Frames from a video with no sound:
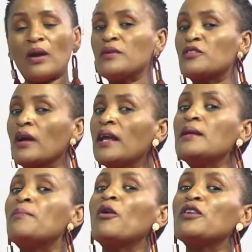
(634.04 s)
When we talk,
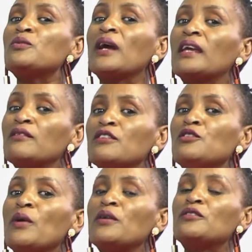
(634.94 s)
any point we are giving
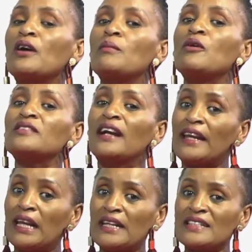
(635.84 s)
you, when you talk about
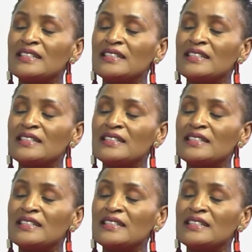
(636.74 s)
guidelines,